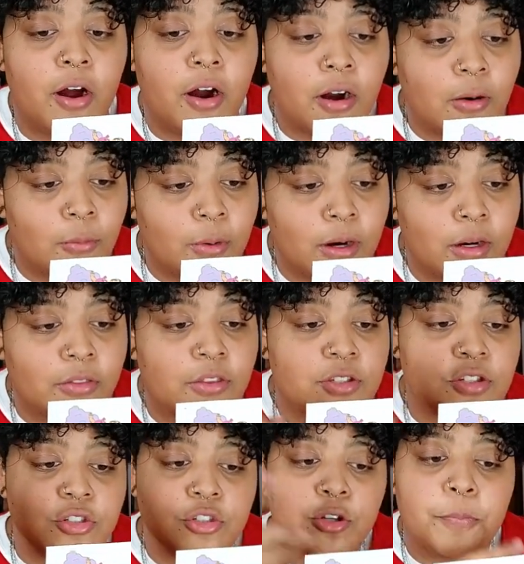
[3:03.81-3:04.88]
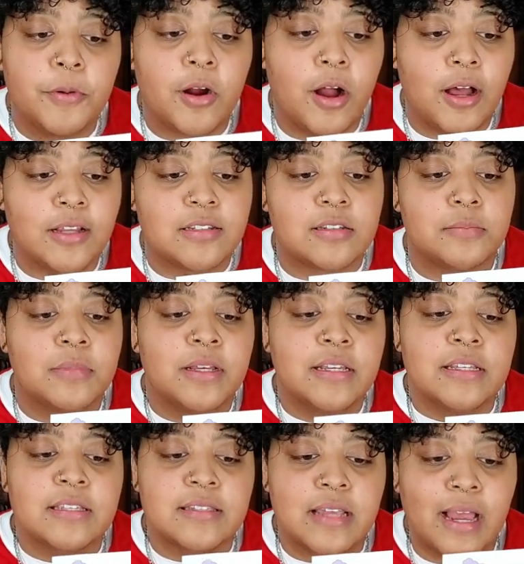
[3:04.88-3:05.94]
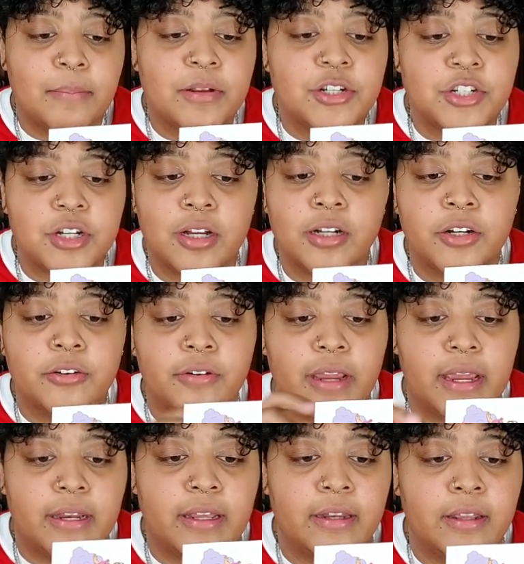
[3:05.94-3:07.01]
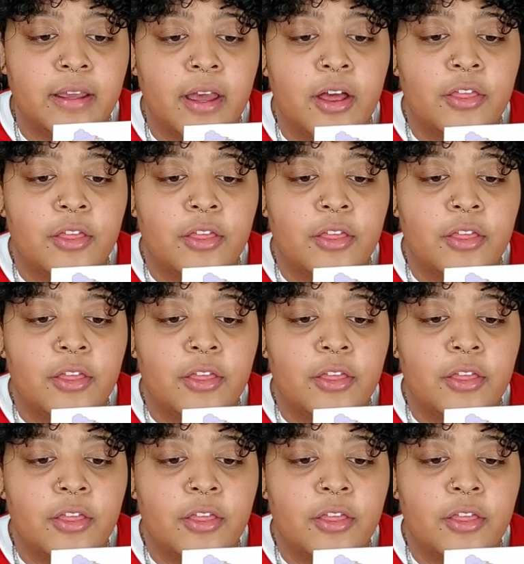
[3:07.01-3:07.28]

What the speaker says: artwork this super awesome Simon Chung created,